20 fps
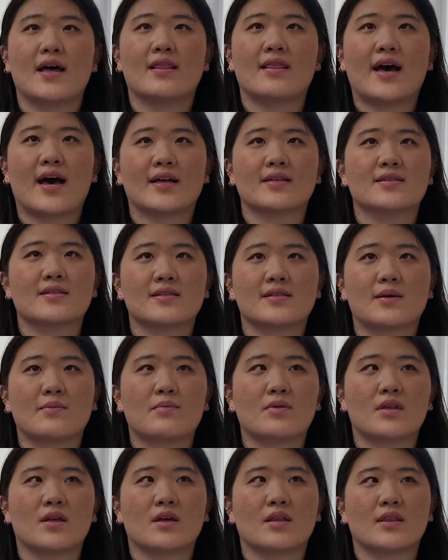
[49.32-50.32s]
that's
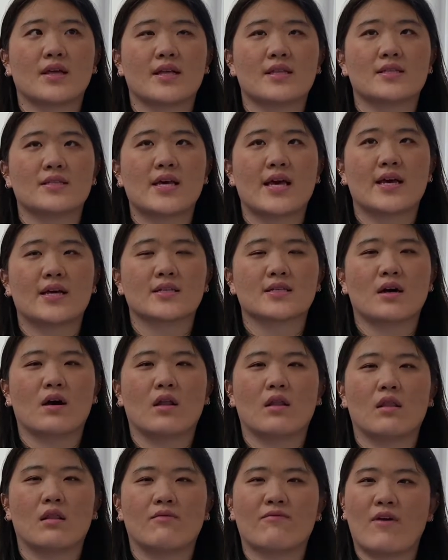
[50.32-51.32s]
something that takes a